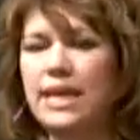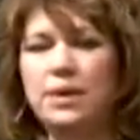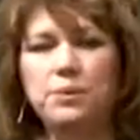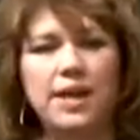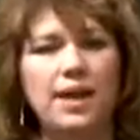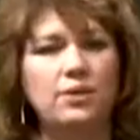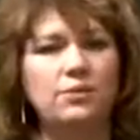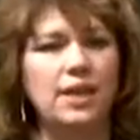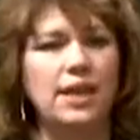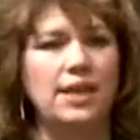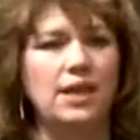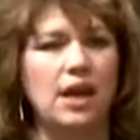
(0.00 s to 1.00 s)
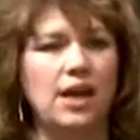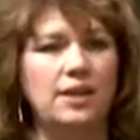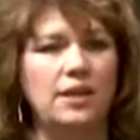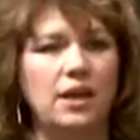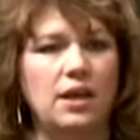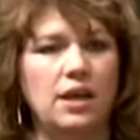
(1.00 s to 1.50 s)
He went out and he
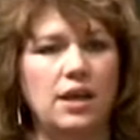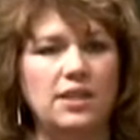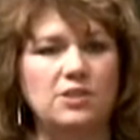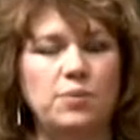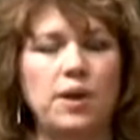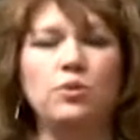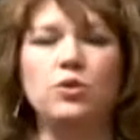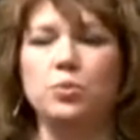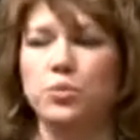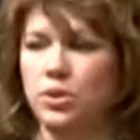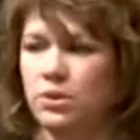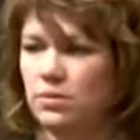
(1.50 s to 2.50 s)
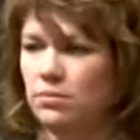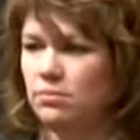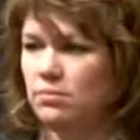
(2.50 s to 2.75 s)
got a spiral notebook,